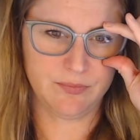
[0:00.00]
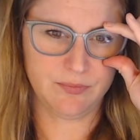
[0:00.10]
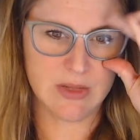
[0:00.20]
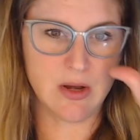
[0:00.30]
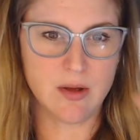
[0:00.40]

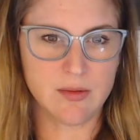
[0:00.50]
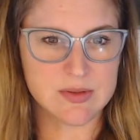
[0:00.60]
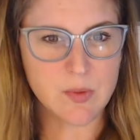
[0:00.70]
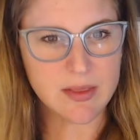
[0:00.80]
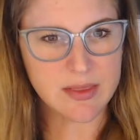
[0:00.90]
You know, it's
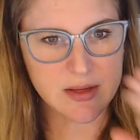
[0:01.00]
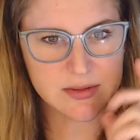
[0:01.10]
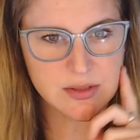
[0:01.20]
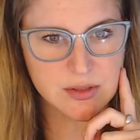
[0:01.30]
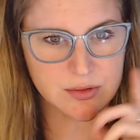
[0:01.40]
one thing
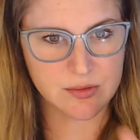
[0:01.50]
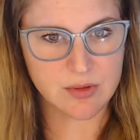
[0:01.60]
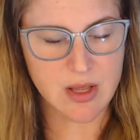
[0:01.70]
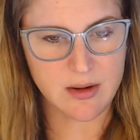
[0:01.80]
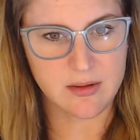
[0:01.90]
to
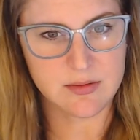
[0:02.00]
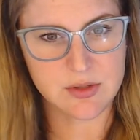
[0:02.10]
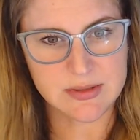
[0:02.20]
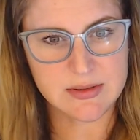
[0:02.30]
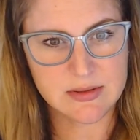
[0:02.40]
kind of
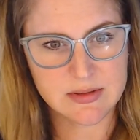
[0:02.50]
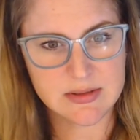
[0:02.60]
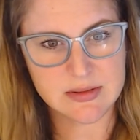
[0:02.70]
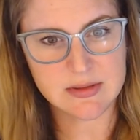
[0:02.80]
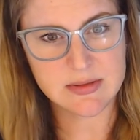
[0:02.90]

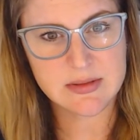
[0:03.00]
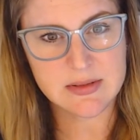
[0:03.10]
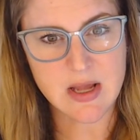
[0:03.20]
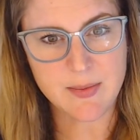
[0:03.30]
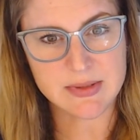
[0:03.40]
just
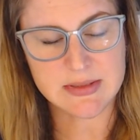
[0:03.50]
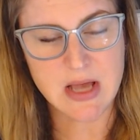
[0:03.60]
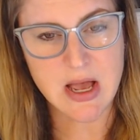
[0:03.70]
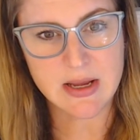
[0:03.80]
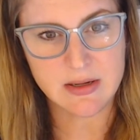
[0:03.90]
step
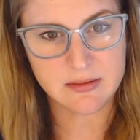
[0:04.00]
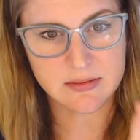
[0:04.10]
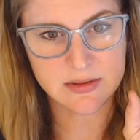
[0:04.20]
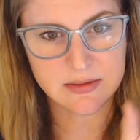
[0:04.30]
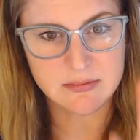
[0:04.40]
aside and
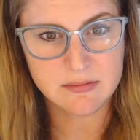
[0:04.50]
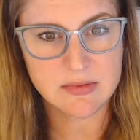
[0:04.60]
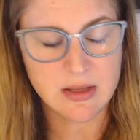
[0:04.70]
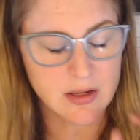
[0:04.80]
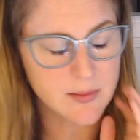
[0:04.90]
just
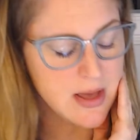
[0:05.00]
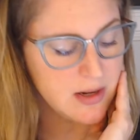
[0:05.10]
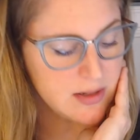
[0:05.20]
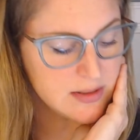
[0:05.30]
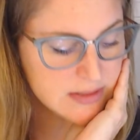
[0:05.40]
think about
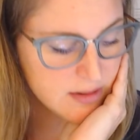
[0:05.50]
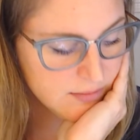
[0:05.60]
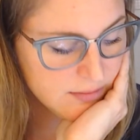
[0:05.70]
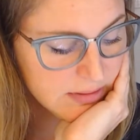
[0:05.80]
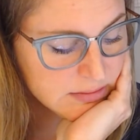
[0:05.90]
it. It's another
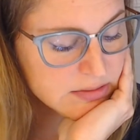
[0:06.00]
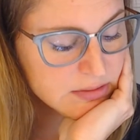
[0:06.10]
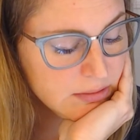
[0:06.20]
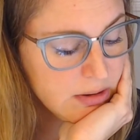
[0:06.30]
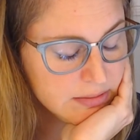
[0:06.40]
thing
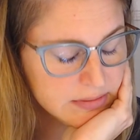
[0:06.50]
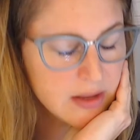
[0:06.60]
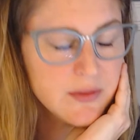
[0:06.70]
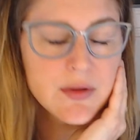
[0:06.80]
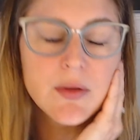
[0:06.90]
to
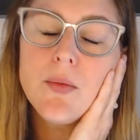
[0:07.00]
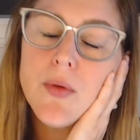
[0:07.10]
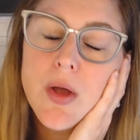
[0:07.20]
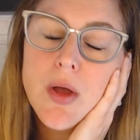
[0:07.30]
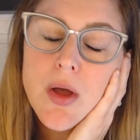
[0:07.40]
altogether to
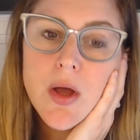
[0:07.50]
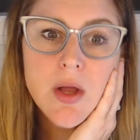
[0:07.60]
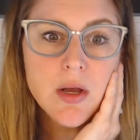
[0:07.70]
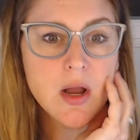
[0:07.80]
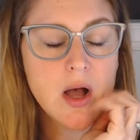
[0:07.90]

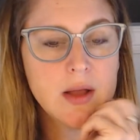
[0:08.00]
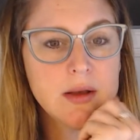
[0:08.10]
not,